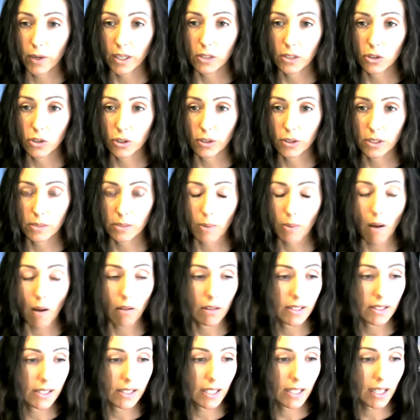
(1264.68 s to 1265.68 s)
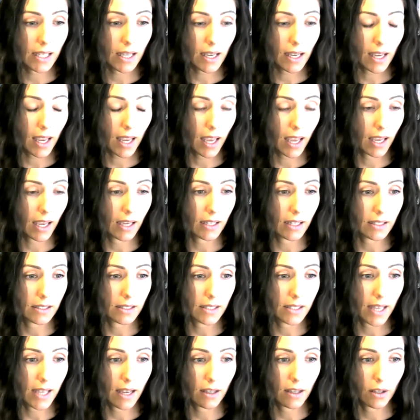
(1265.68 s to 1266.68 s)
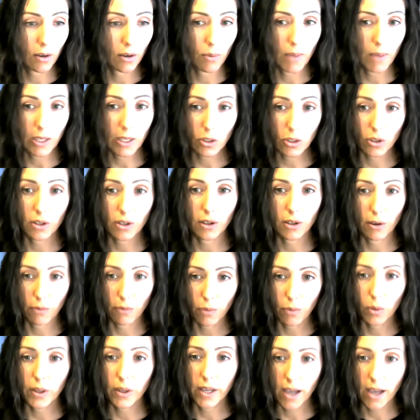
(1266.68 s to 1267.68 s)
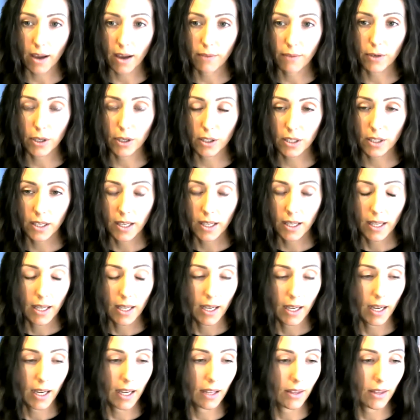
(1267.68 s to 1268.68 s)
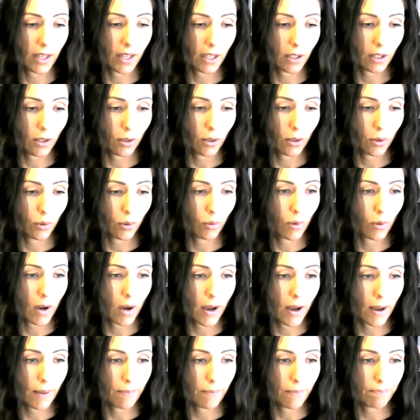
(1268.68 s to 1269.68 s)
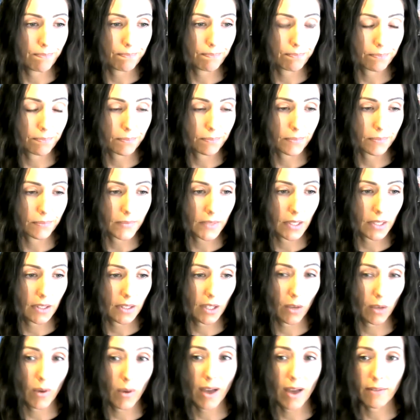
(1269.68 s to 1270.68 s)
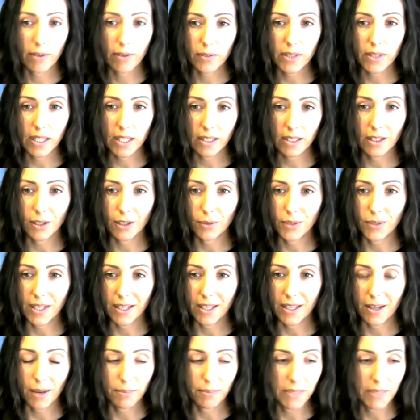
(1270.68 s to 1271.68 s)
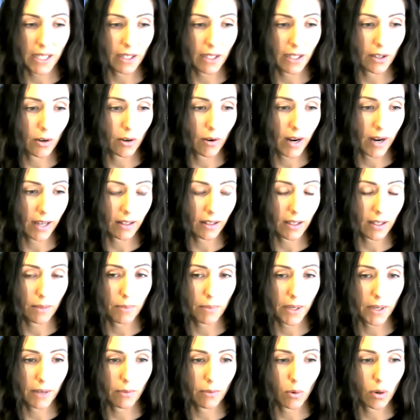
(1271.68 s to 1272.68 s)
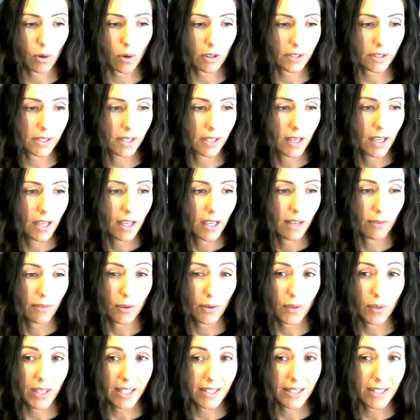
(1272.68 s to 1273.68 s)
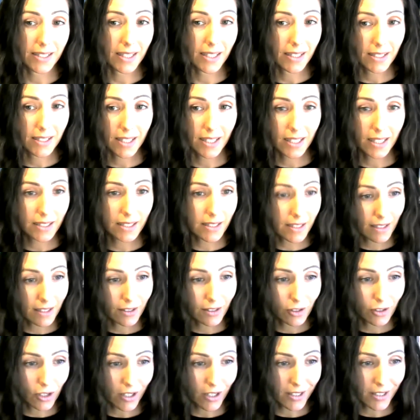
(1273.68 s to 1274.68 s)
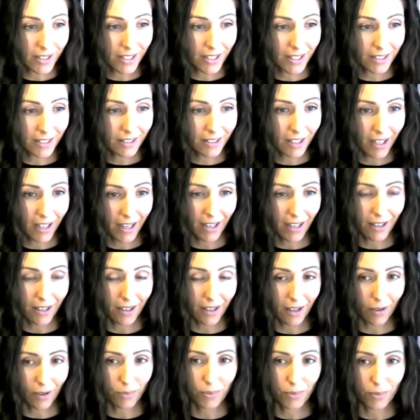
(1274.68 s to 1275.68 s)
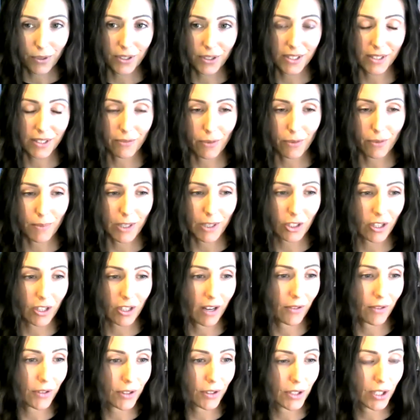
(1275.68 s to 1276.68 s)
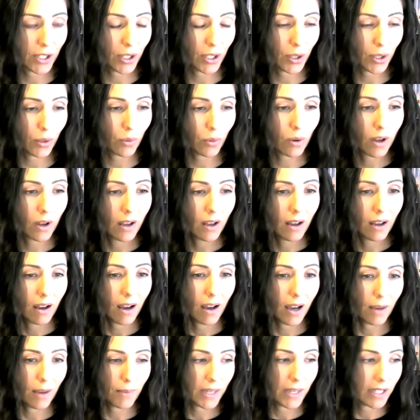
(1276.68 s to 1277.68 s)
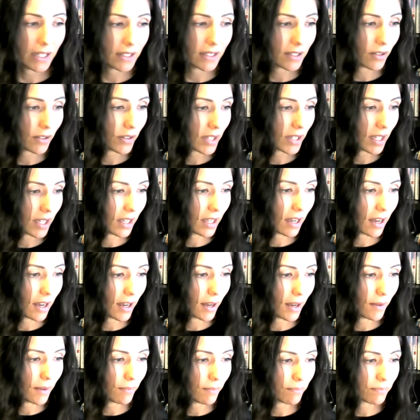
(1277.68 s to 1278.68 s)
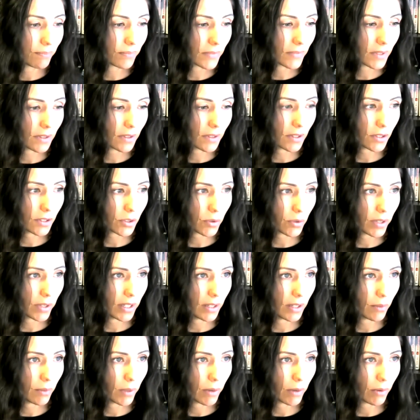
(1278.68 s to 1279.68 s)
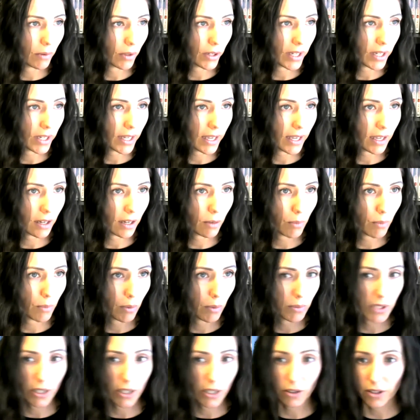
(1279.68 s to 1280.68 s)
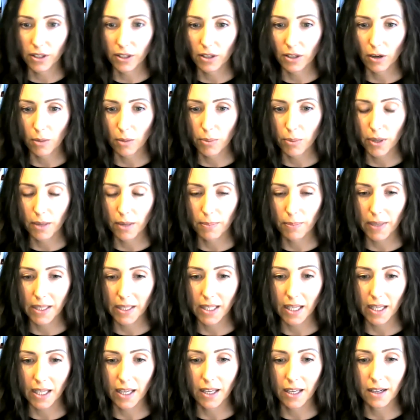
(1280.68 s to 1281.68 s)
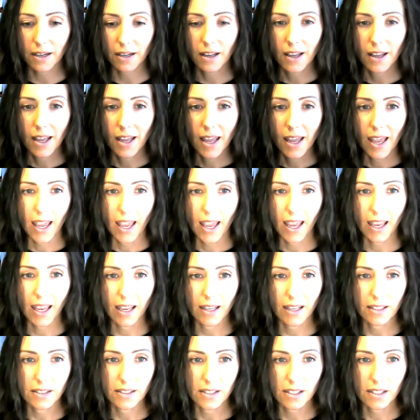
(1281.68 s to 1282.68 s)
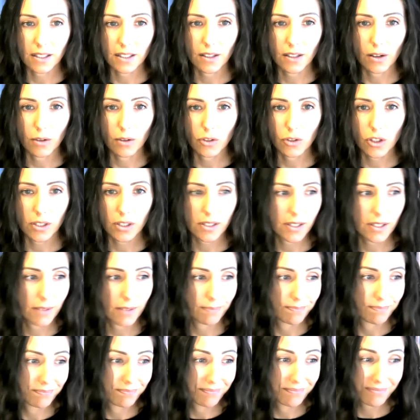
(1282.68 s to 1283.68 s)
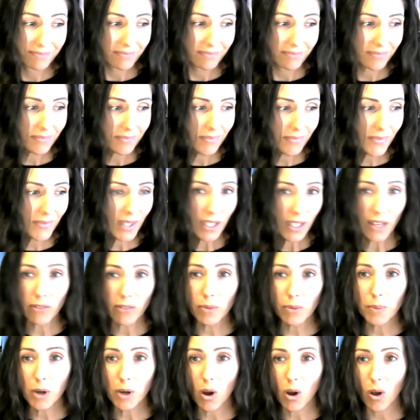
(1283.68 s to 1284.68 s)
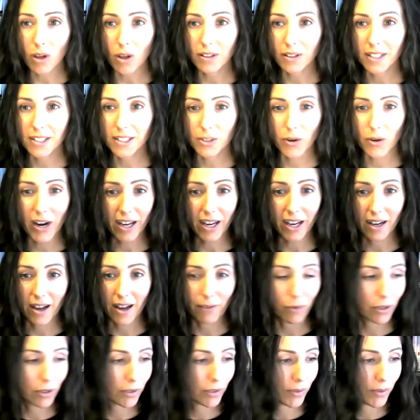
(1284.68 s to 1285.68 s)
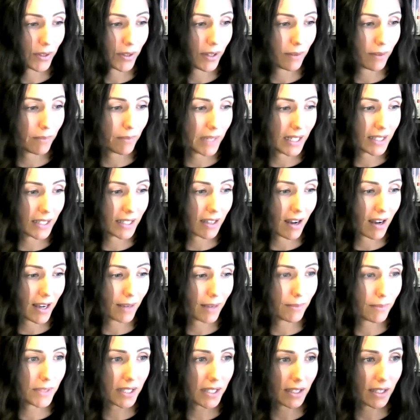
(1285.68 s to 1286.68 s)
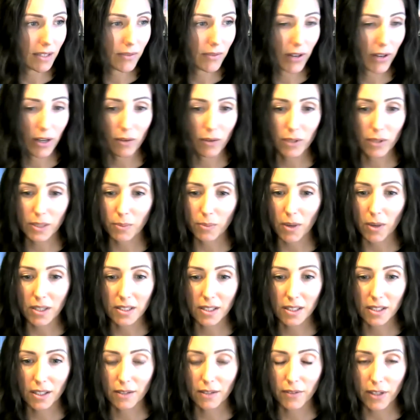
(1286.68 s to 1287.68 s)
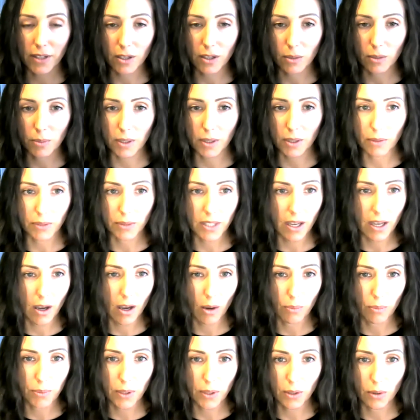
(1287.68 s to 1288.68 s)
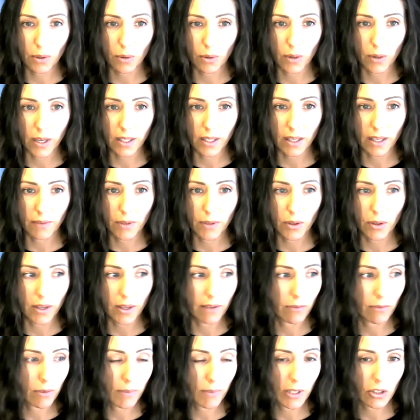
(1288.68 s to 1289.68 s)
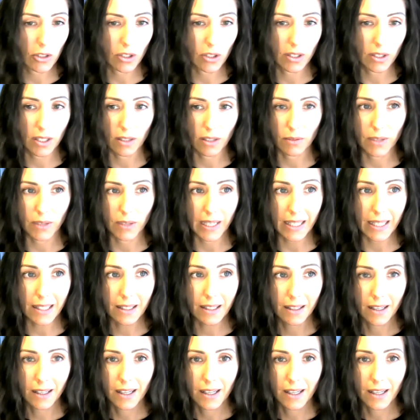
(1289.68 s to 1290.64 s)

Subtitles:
insurance policy and, make sure that you're fully covered and that you have everything that you need updated correctly. But of course, if you need assistance, Justin, I'll put his information out there too. And he's on the screen that we were looking at here momentarily that I'll put up at the end. And, just give him a call. He's great. I've worked with him many times. He's very responsive and he'll be able to help you and give you the information that you need